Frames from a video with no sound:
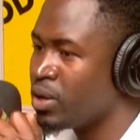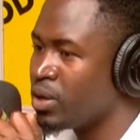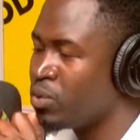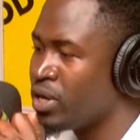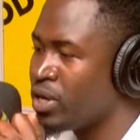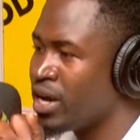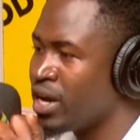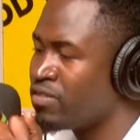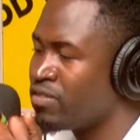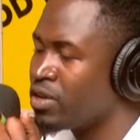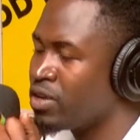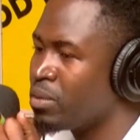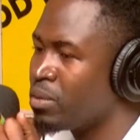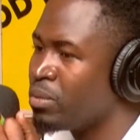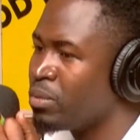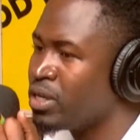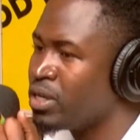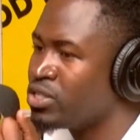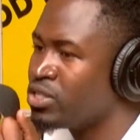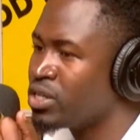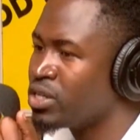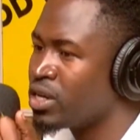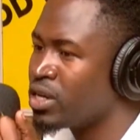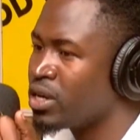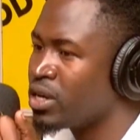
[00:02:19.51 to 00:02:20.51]
Are we having a
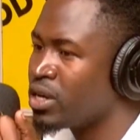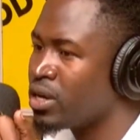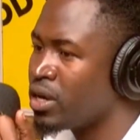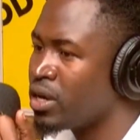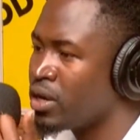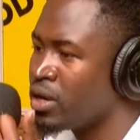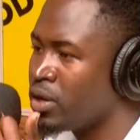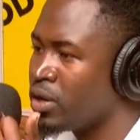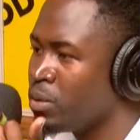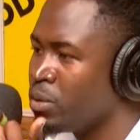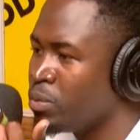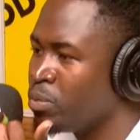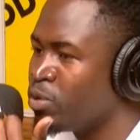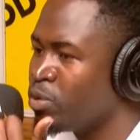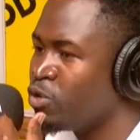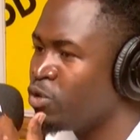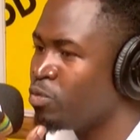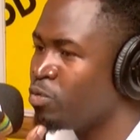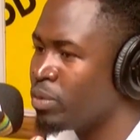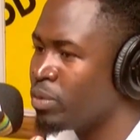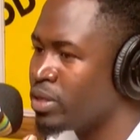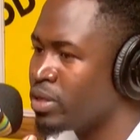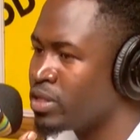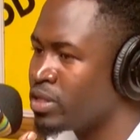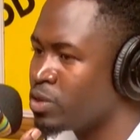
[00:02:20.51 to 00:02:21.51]
major
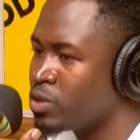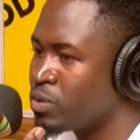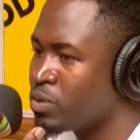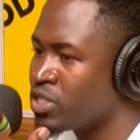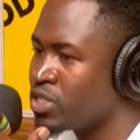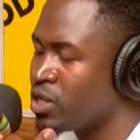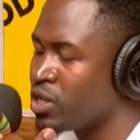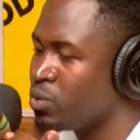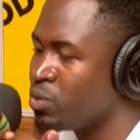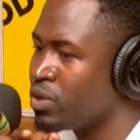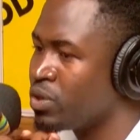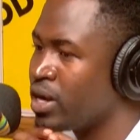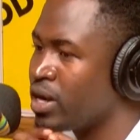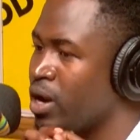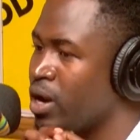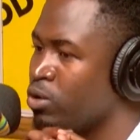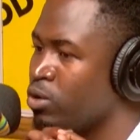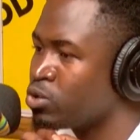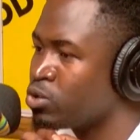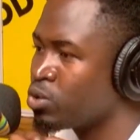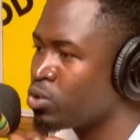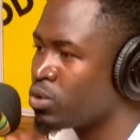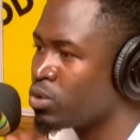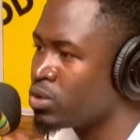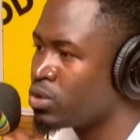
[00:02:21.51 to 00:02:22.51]
improvement, especially with the
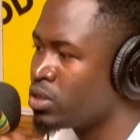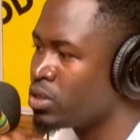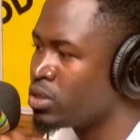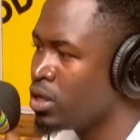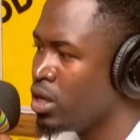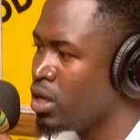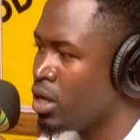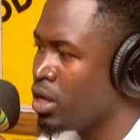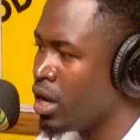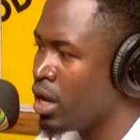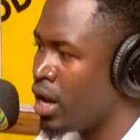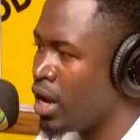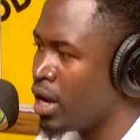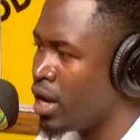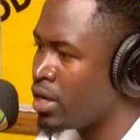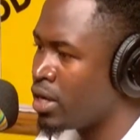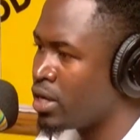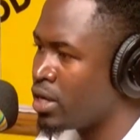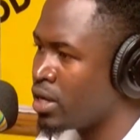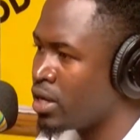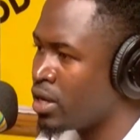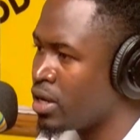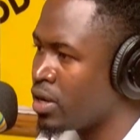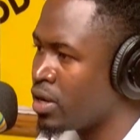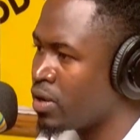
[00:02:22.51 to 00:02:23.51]
households
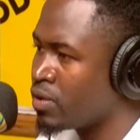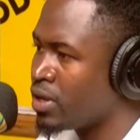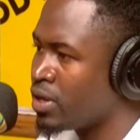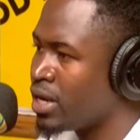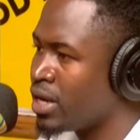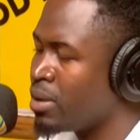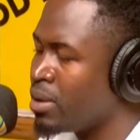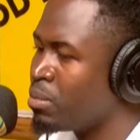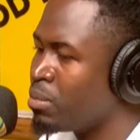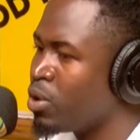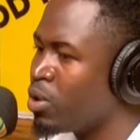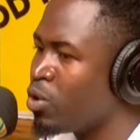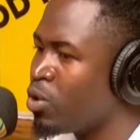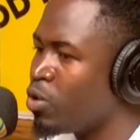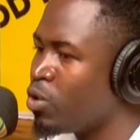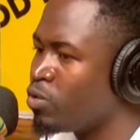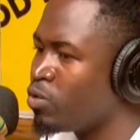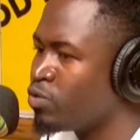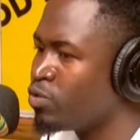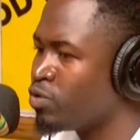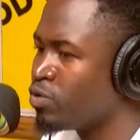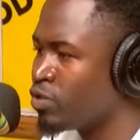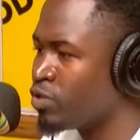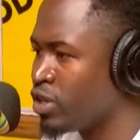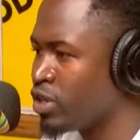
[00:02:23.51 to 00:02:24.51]
and the number
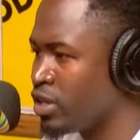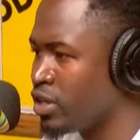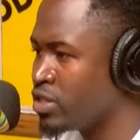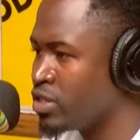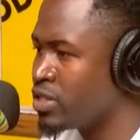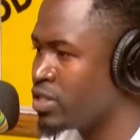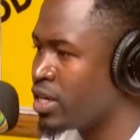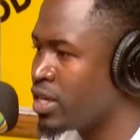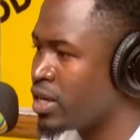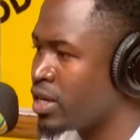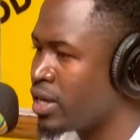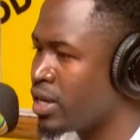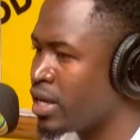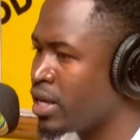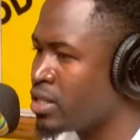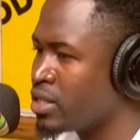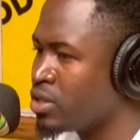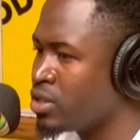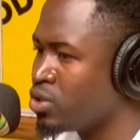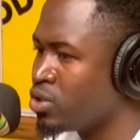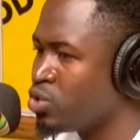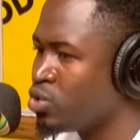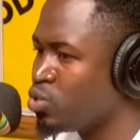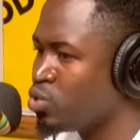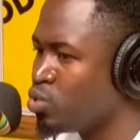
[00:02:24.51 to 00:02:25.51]
of kids that are
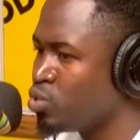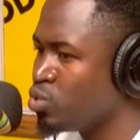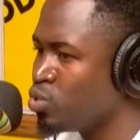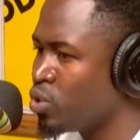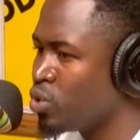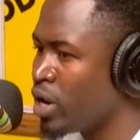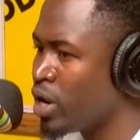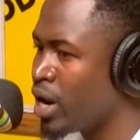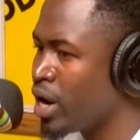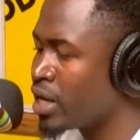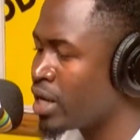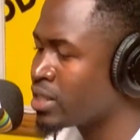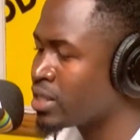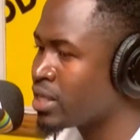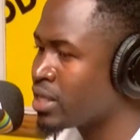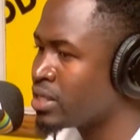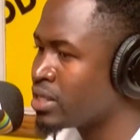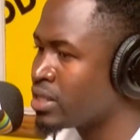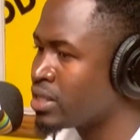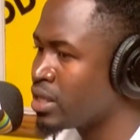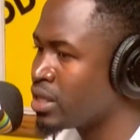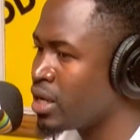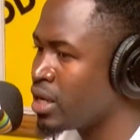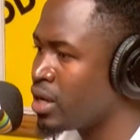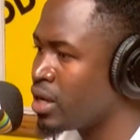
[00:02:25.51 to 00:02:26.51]
getting to
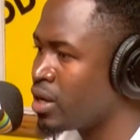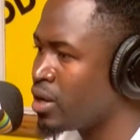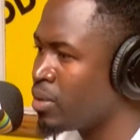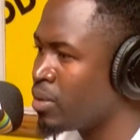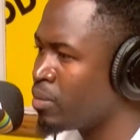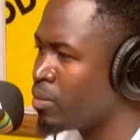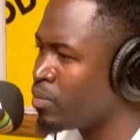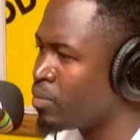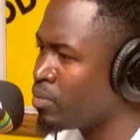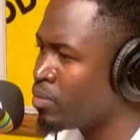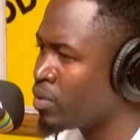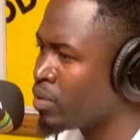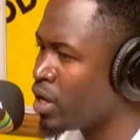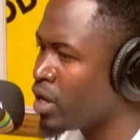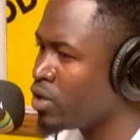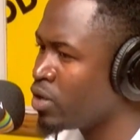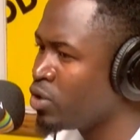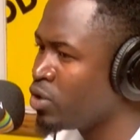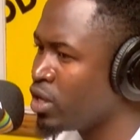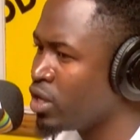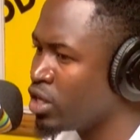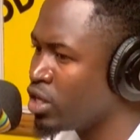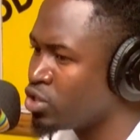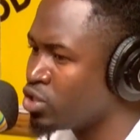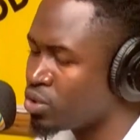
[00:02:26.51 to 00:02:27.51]
access
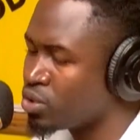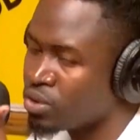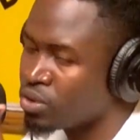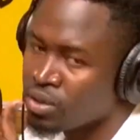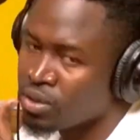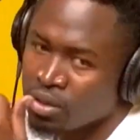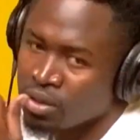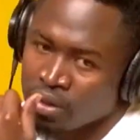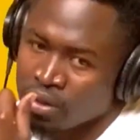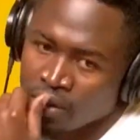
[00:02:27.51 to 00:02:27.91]
education?